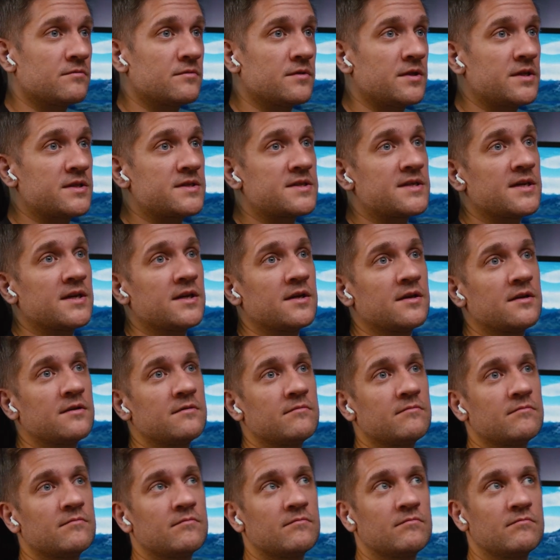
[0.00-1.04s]
Let's say
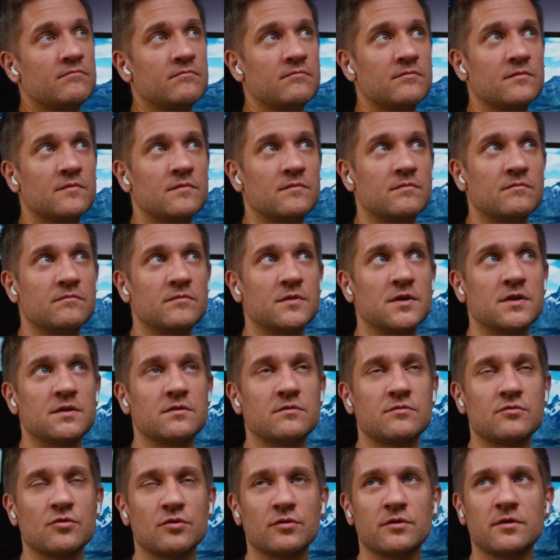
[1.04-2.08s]
in
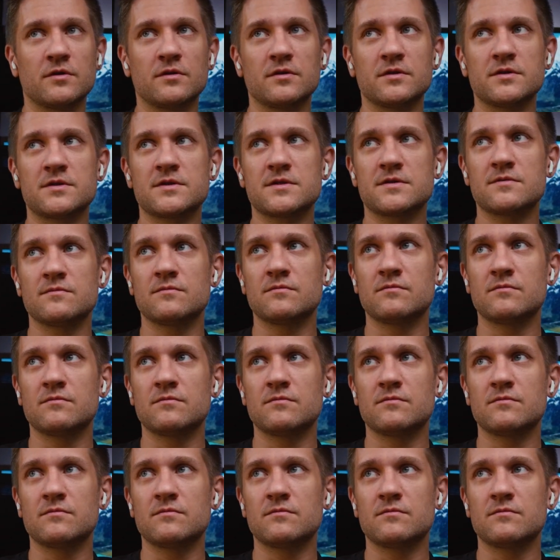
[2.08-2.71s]
total it's